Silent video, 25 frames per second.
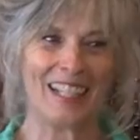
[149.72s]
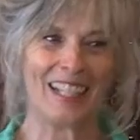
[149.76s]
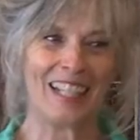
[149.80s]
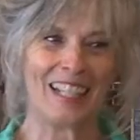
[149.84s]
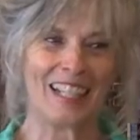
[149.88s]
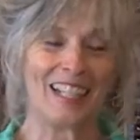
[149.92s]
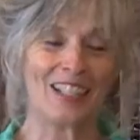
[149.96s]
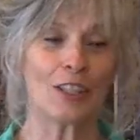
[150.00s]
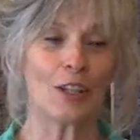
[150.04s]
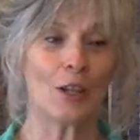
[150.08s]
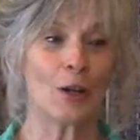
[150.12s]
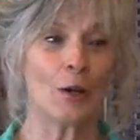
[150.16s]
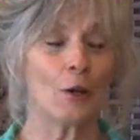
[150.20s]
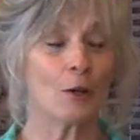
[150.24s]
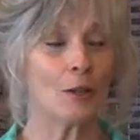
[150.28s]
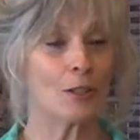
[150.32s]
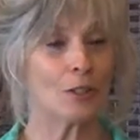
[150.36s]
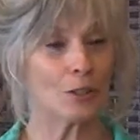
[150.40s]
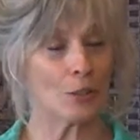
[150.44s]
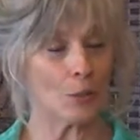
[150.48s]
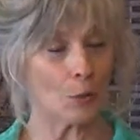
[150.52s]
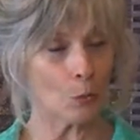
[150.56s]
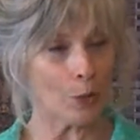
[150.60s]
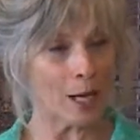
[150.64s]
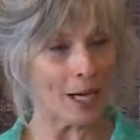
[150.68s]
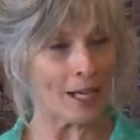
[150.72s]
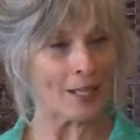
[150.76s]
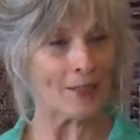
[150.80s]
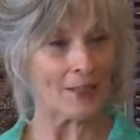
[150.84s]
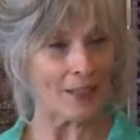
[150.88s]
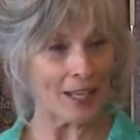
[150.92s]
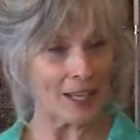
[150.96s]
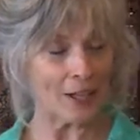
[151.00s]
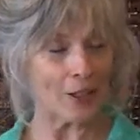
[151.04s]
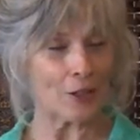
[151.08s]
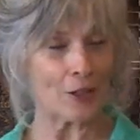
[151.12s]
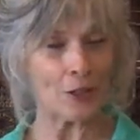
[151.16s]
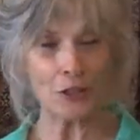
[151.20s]
So, so right
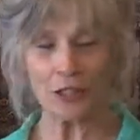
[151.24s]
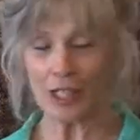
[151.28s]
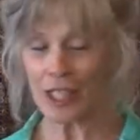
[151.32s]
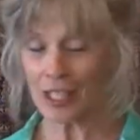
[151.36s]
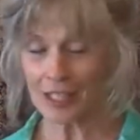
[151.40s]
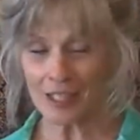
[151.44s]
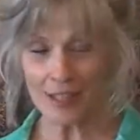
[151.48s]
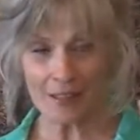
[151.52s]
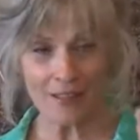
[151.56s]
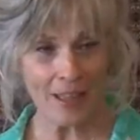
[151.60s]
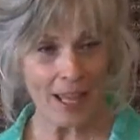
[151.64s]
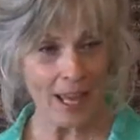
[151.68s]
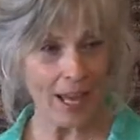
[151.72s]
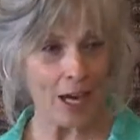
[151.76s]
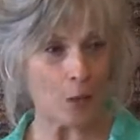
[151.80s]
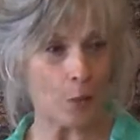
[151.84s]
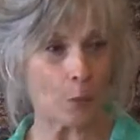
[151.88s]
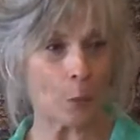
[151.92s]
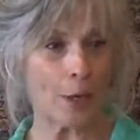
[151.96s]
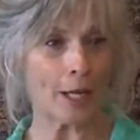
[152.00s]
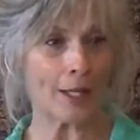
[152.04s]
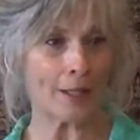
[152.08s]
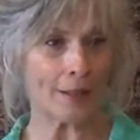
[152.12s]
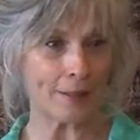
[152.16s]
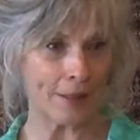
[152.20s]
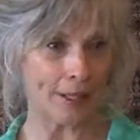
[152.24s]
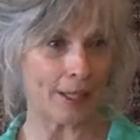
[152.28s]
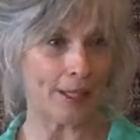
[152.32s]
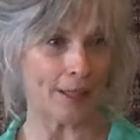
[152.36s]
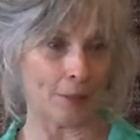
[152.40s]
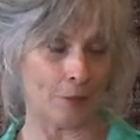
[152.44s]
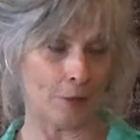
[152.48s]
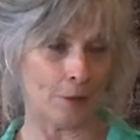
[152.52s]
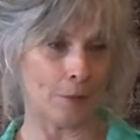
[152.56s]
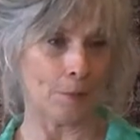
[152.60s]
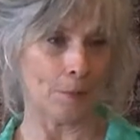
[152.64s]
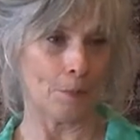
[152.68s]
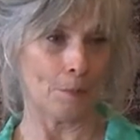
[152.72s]
there, just that right
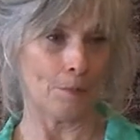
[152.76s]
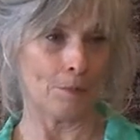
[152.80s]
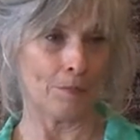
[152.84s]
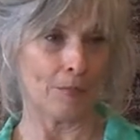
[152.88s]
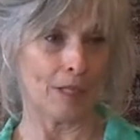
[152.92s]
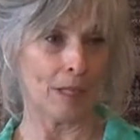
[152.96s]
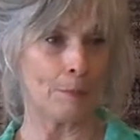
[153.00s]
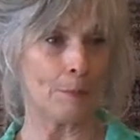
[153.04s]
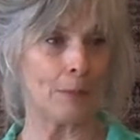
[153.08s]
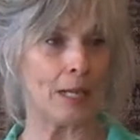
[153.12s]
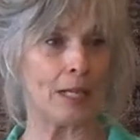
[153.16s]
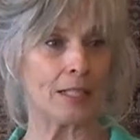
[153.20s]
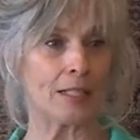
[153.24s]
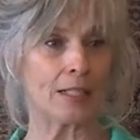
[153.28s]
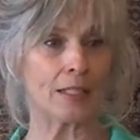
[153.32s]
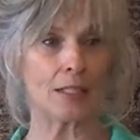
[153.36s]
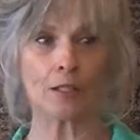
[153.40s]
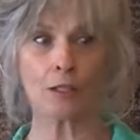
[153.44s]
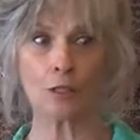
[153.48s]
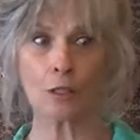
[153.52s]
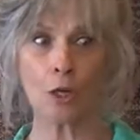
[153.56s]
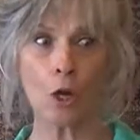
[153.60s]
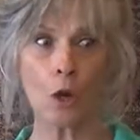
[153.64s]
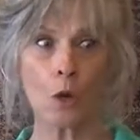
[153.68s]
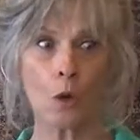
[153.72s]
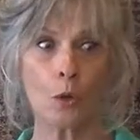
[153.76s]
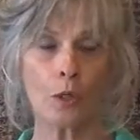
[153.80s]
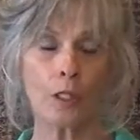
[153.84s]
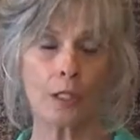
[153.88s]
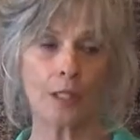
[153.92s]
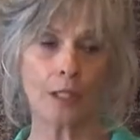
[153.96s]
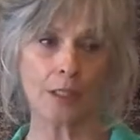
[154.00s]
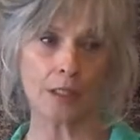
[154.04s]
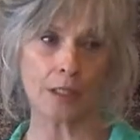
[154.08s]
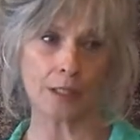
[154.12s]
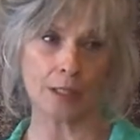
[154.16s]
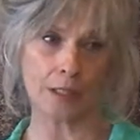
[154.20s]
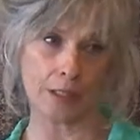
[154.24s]
there makes it totally
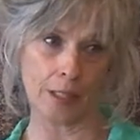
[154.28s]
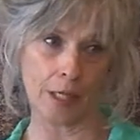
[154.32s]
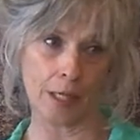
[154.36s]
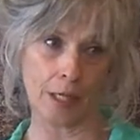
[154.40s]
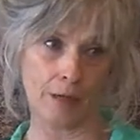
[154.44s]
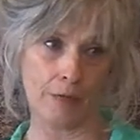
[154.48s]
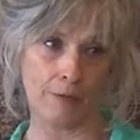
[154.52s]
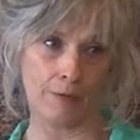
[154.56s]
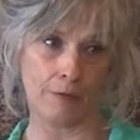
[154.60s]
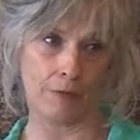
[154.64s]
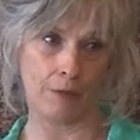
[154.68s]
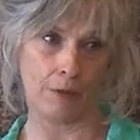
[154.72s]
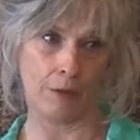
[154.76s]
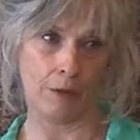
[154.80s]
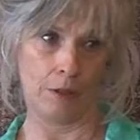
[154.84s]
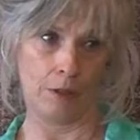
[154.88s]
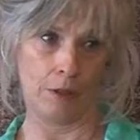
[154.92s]
unsafe